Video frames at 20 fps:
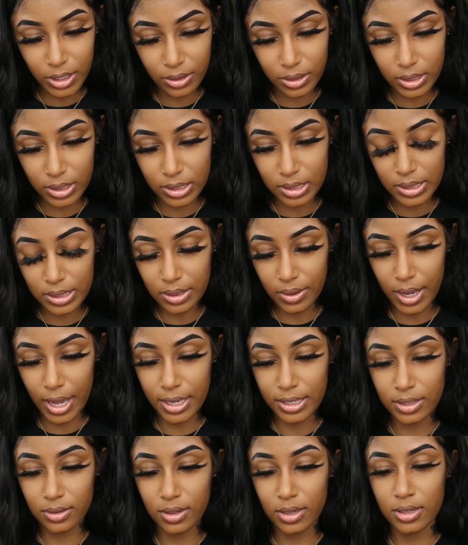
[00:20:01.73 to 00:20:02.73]
Here it is.
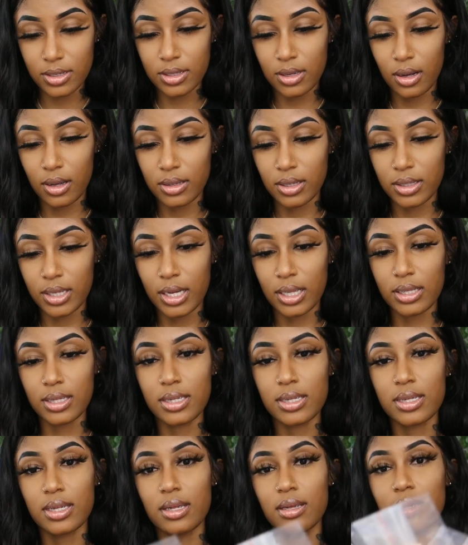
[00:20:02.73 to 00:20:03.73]
Okay, so here's all the
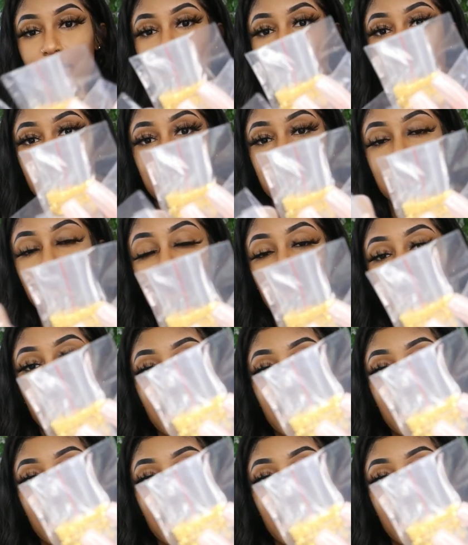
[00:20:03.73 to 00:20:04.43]
necklaces